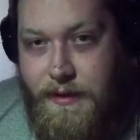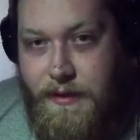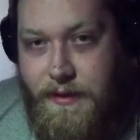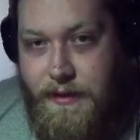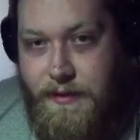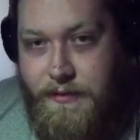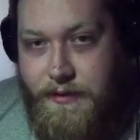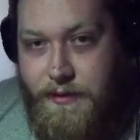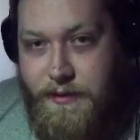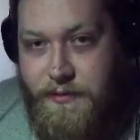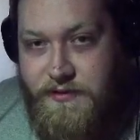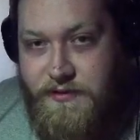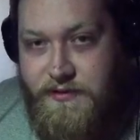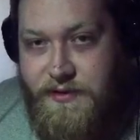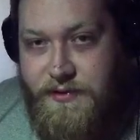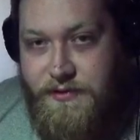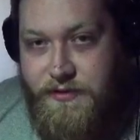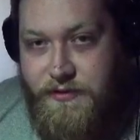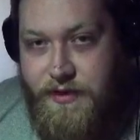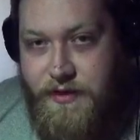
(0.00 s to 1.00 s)
They will
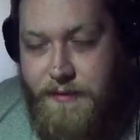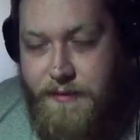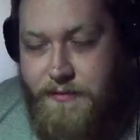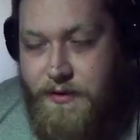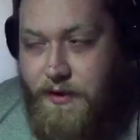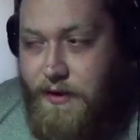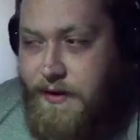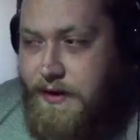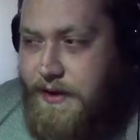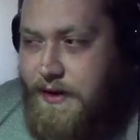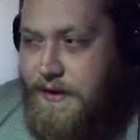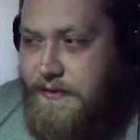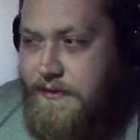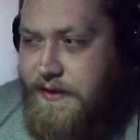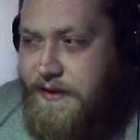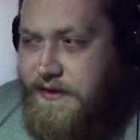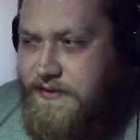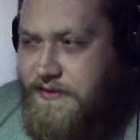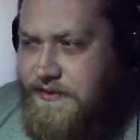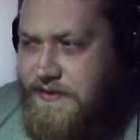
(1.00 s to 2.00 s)
set the trap card, and
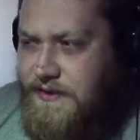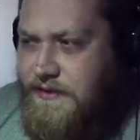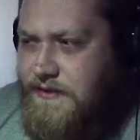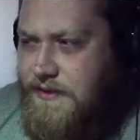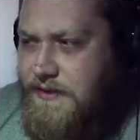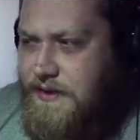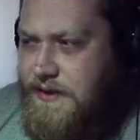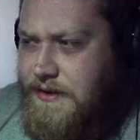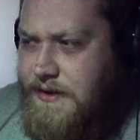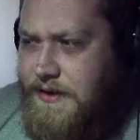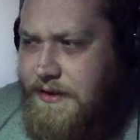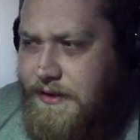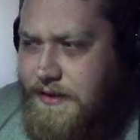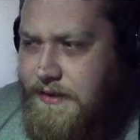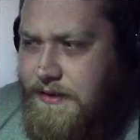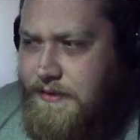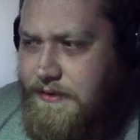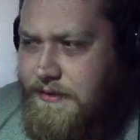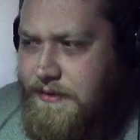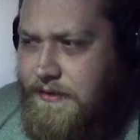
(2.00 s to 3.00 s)
they still cannot
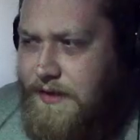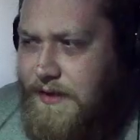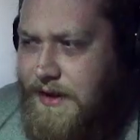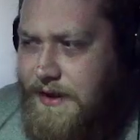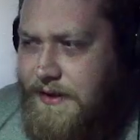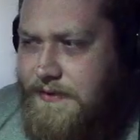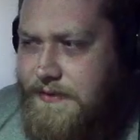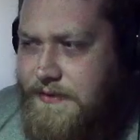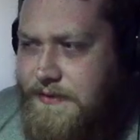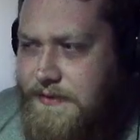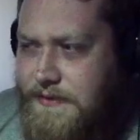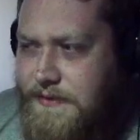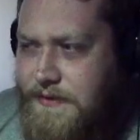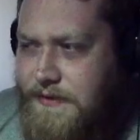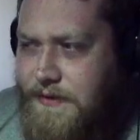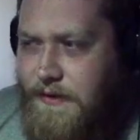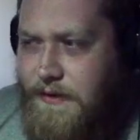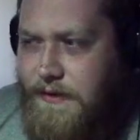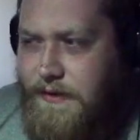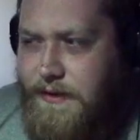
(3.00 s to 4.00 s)
get the last
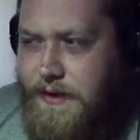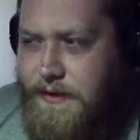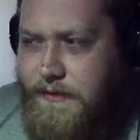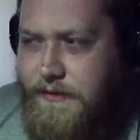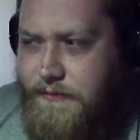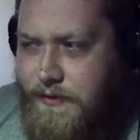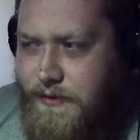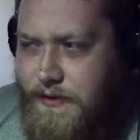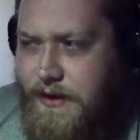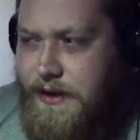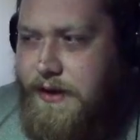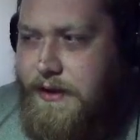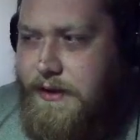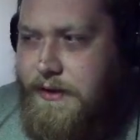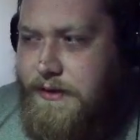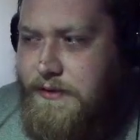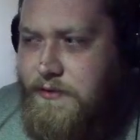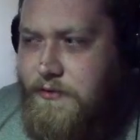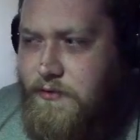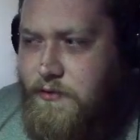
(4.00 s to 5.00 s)
card out of their
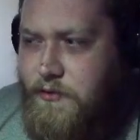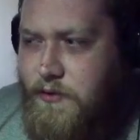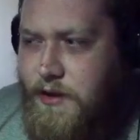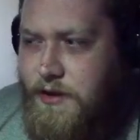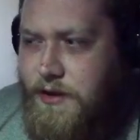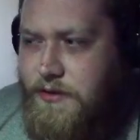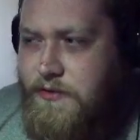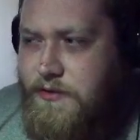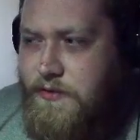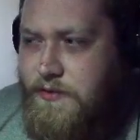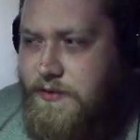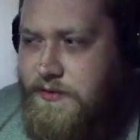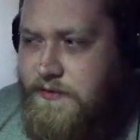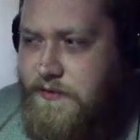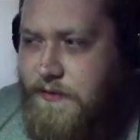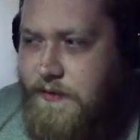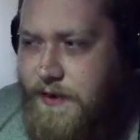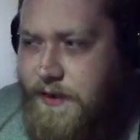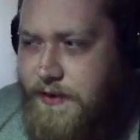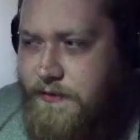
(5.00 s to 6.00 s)
hand to draw 2 with
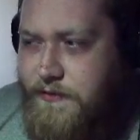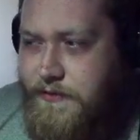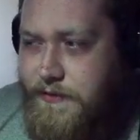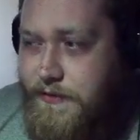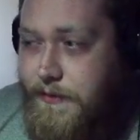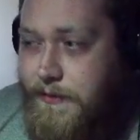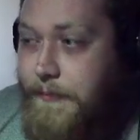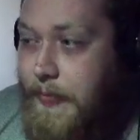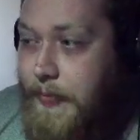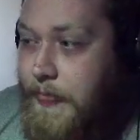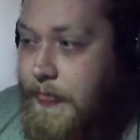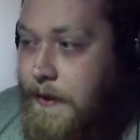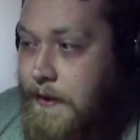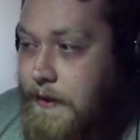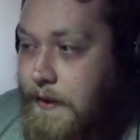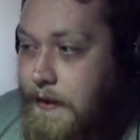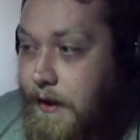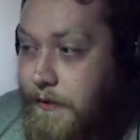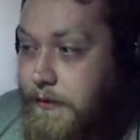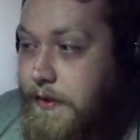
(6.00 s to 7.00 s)
Celestial.
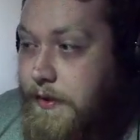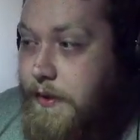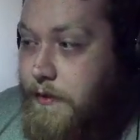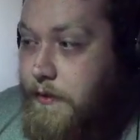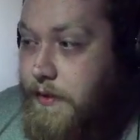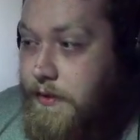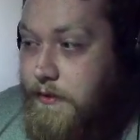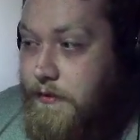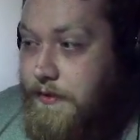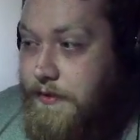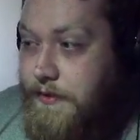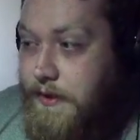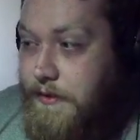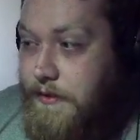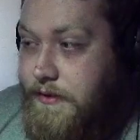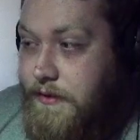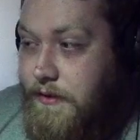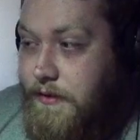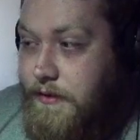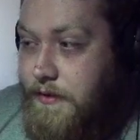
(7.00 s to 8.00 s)
I really wonder what that
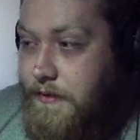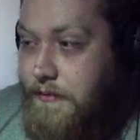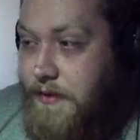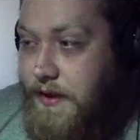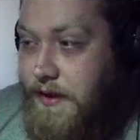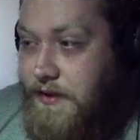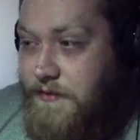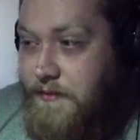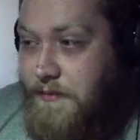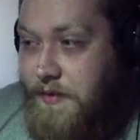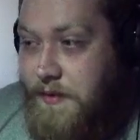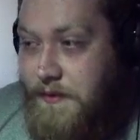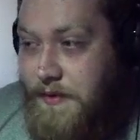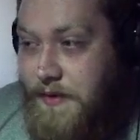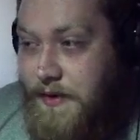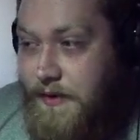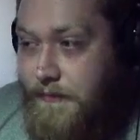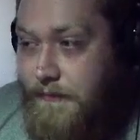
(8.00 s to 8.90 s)
card could possibly be.